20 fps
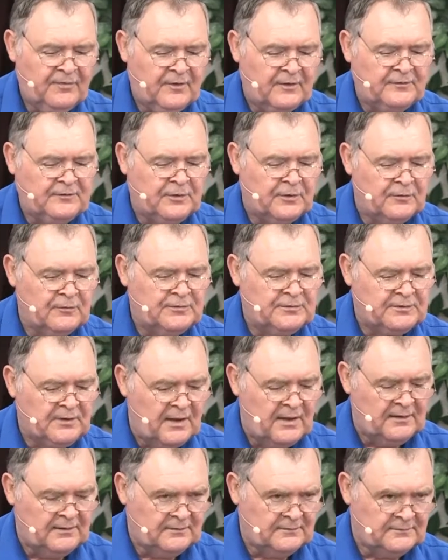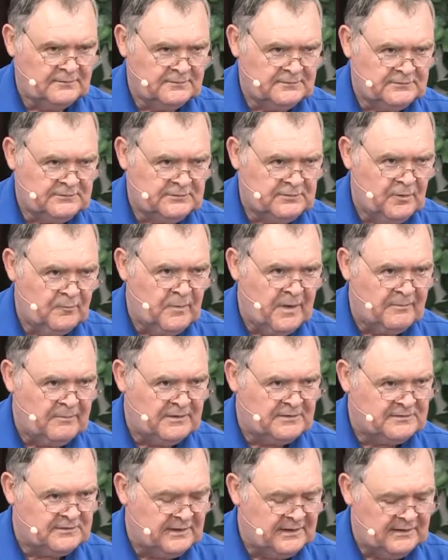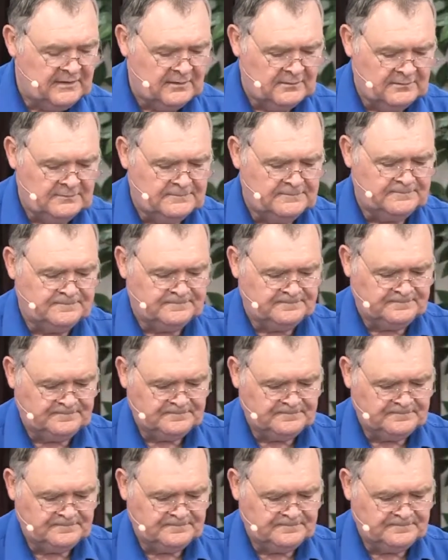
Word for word: the two sons. You may be seated.